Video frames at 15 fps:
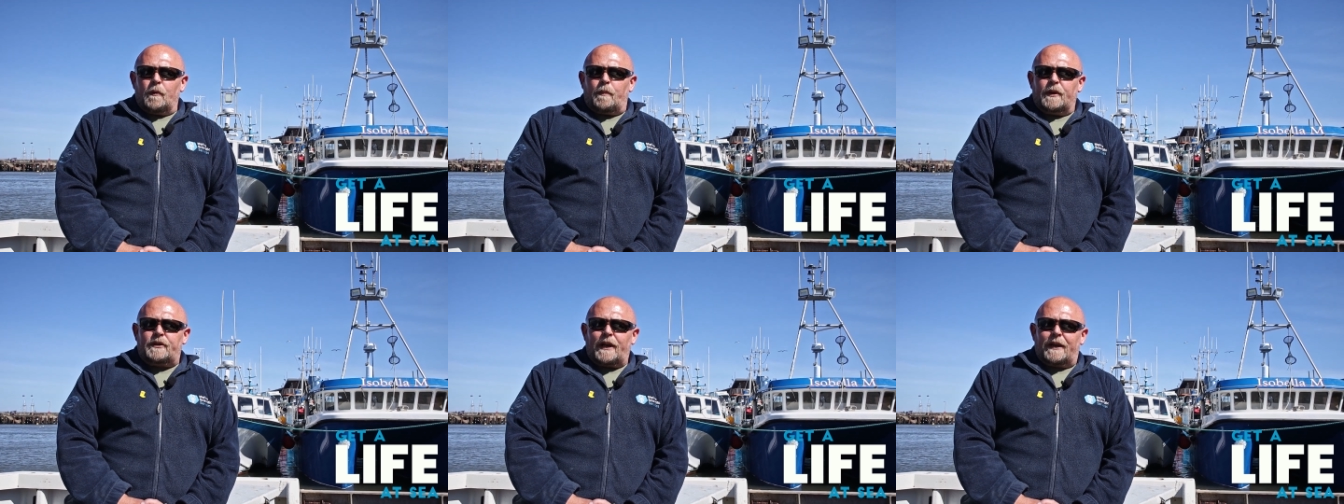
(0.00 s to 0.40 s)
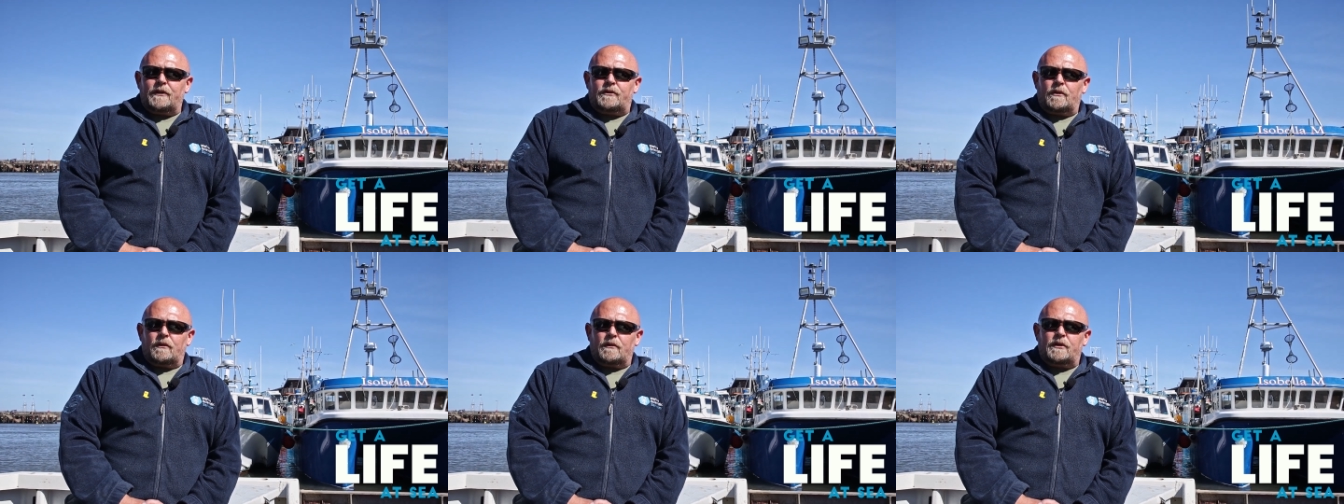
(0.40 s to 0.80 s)
the
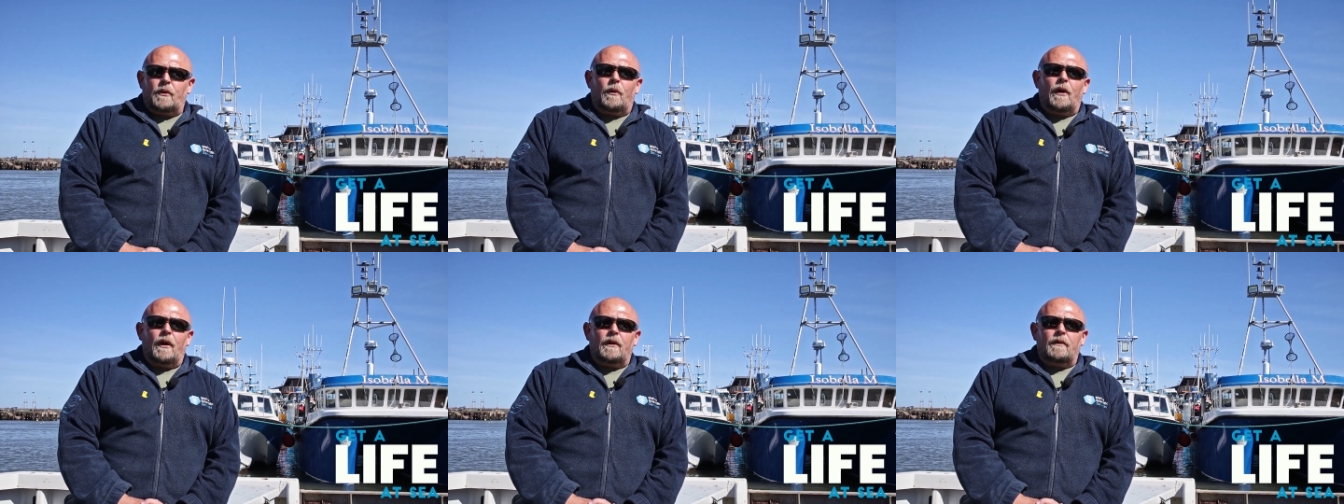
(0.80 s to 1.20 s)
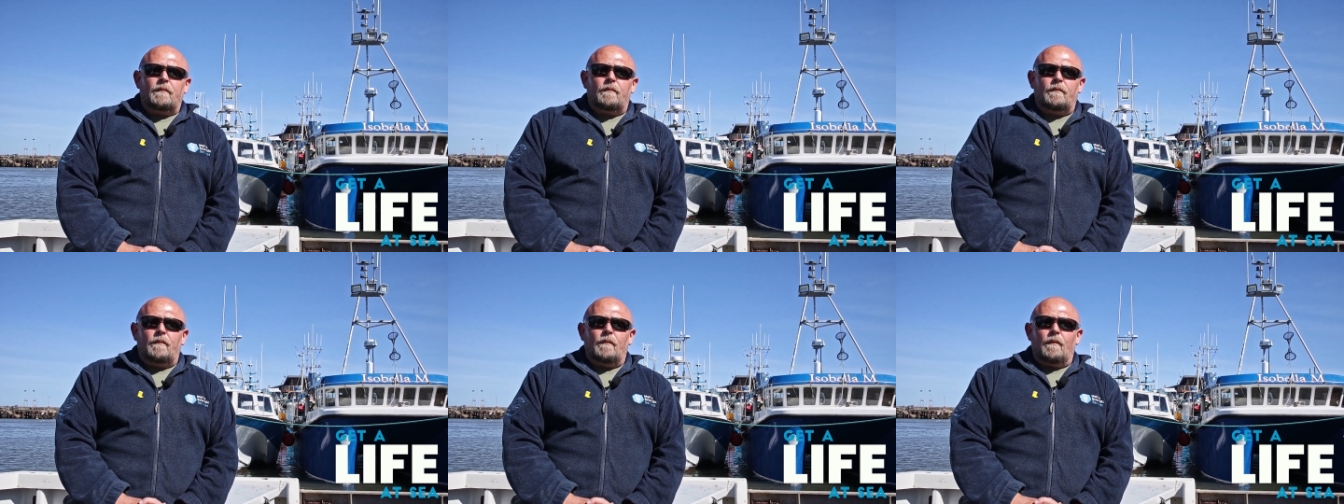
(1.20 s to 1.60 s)
potential to earn
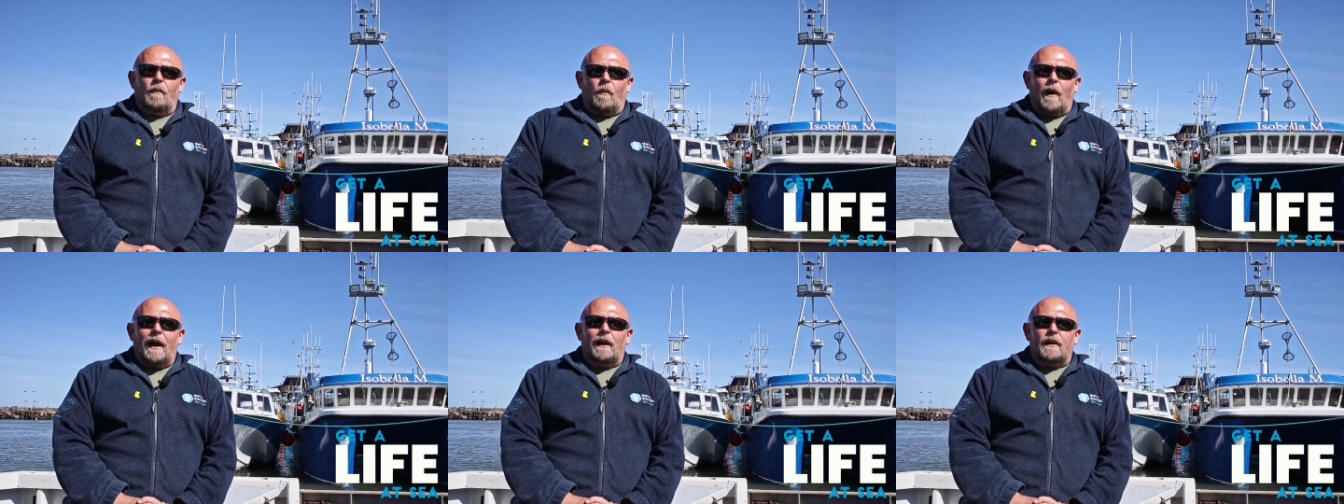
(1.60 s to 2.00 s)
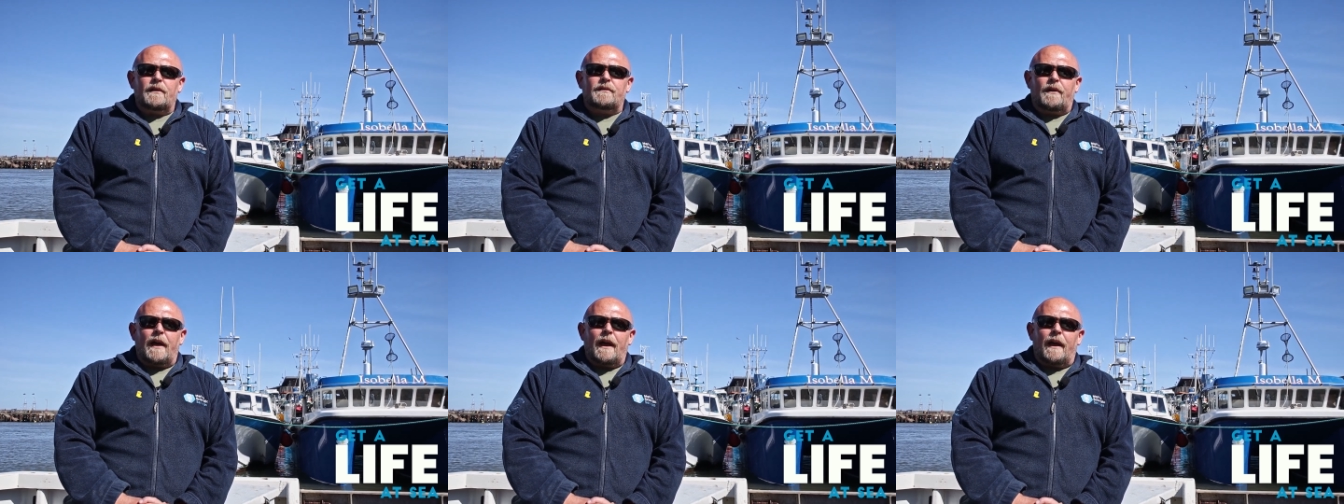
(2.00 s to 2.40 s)
well
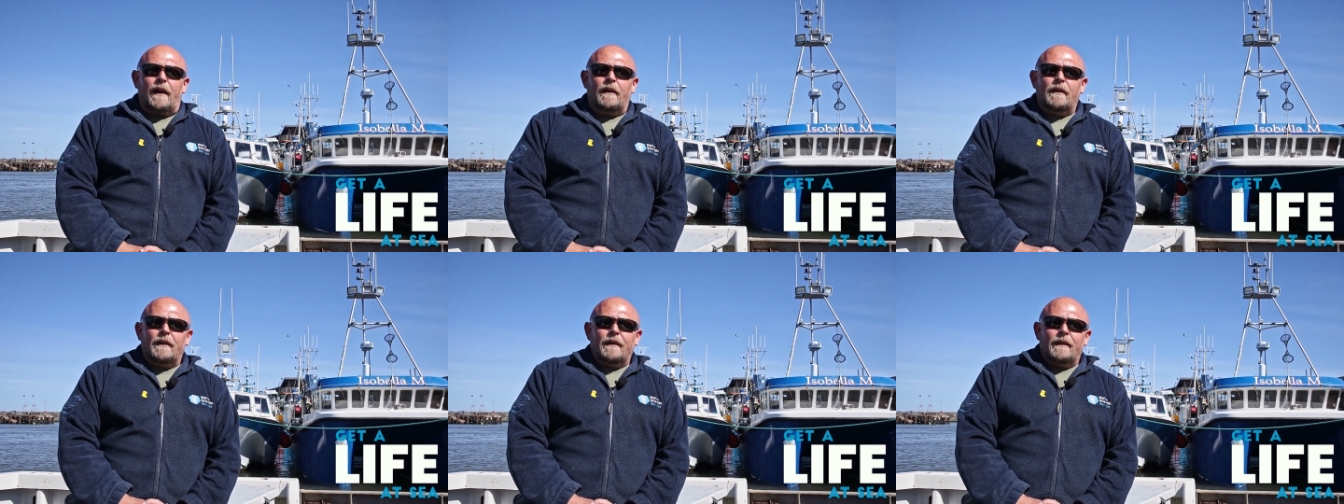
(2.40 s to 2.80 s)
is there,